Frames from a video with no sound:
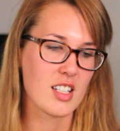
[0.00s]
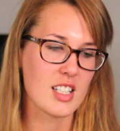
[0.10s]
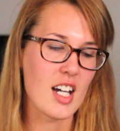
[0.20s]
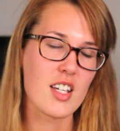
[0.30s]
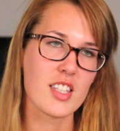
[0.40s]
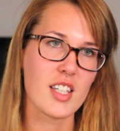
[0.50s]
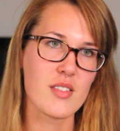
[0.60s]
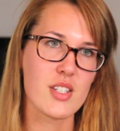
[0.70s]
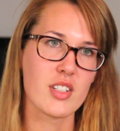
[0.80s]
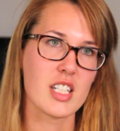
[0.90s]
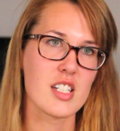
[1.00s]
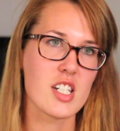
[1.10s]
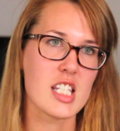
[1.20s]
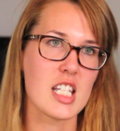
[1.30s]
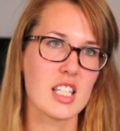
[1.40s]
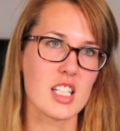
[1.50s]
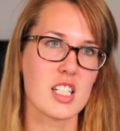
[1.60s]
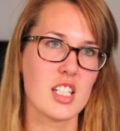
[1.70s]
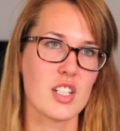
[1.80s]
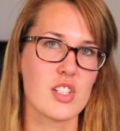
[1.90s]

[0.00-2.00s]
yeah, I thought that was really interesting that, you know,